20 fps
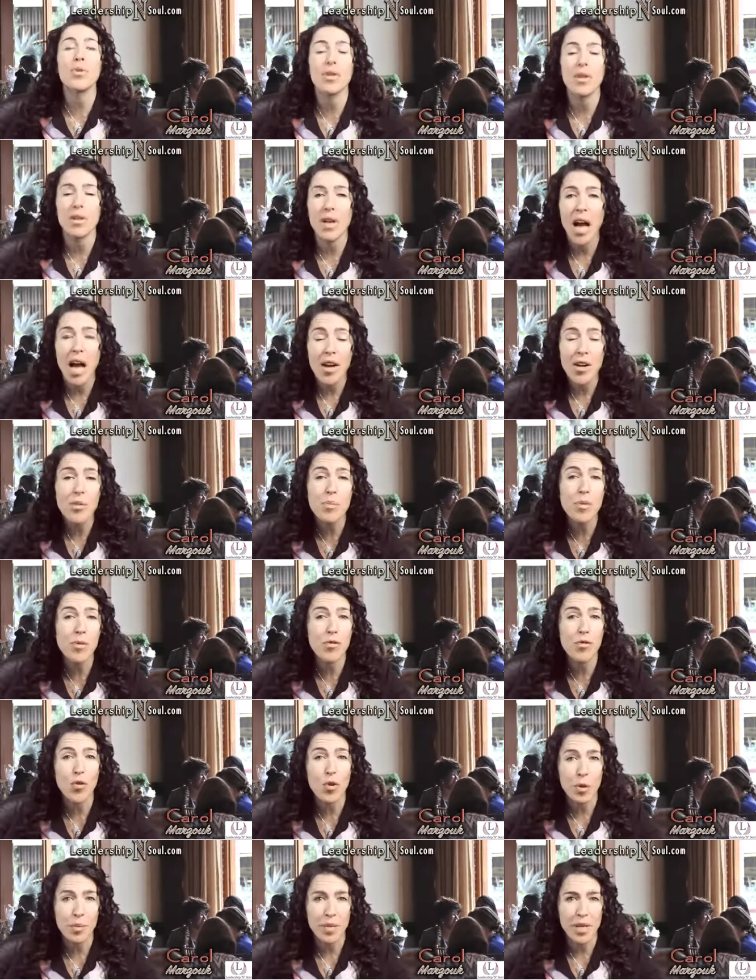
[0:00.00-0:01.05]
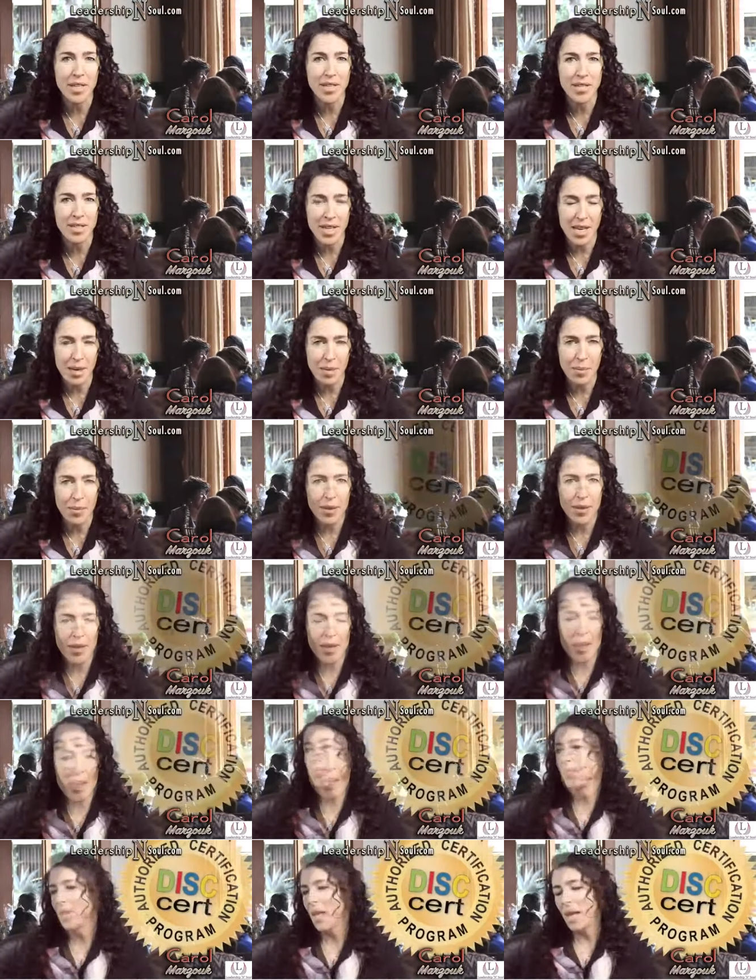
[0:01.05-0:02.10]
higher performing team,
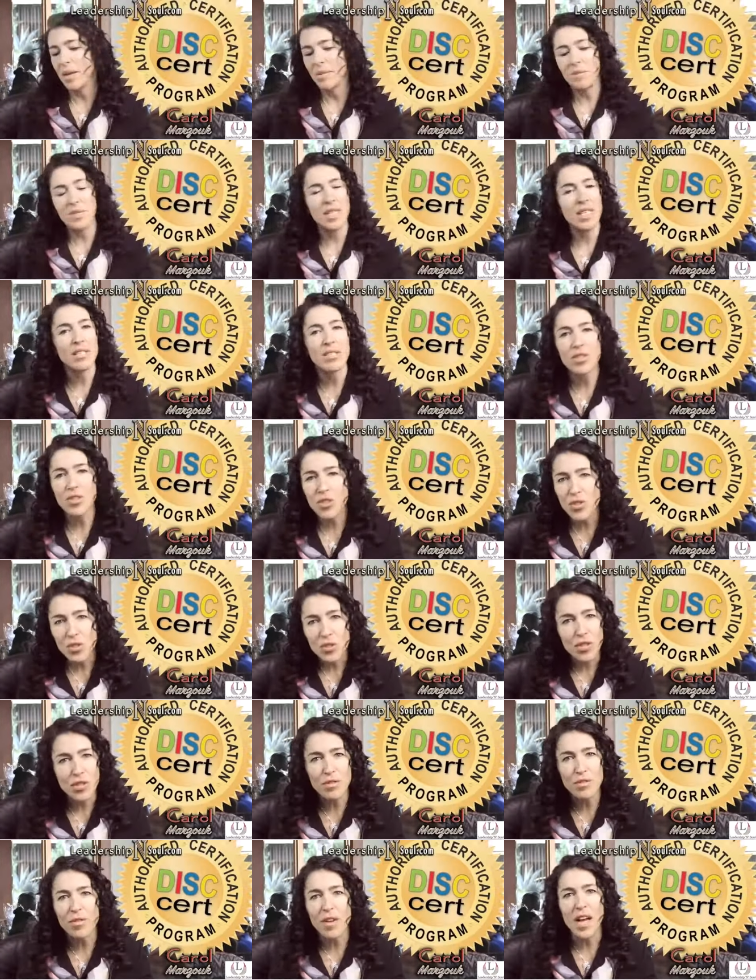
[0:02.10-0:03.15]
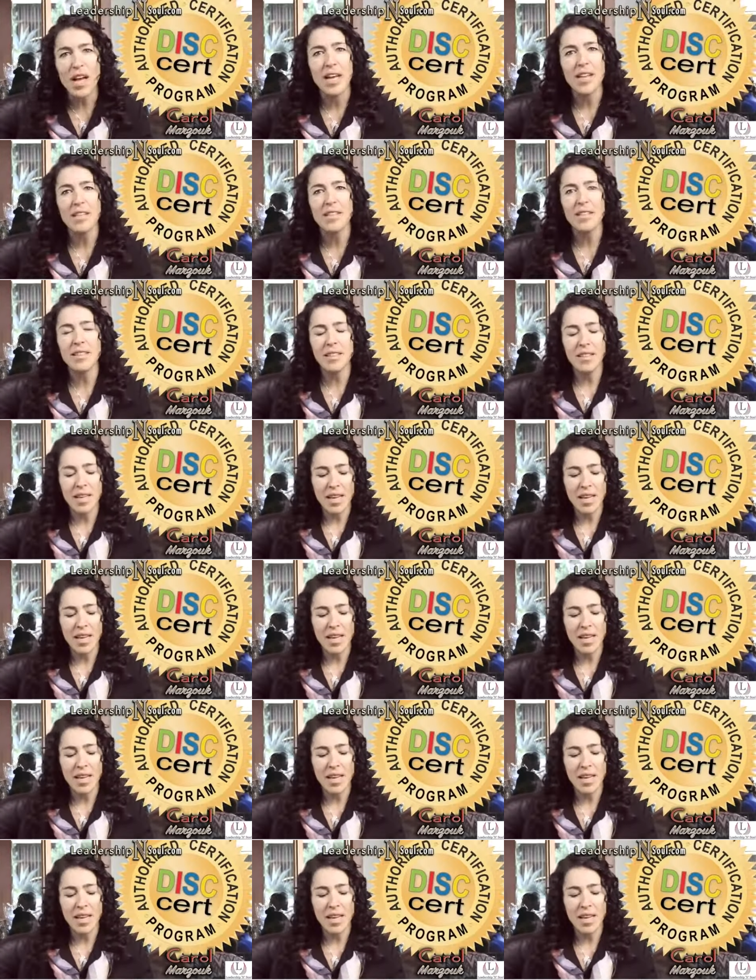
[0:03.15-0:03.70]
I'm DISC certified.